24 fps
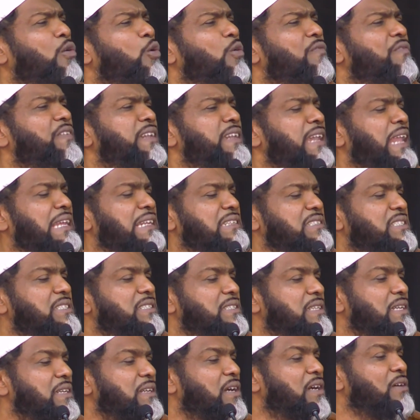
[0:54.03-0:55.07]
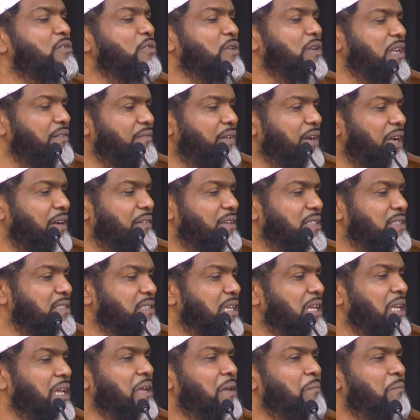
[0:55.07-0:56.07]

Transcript: COVID-19 and coronavirus,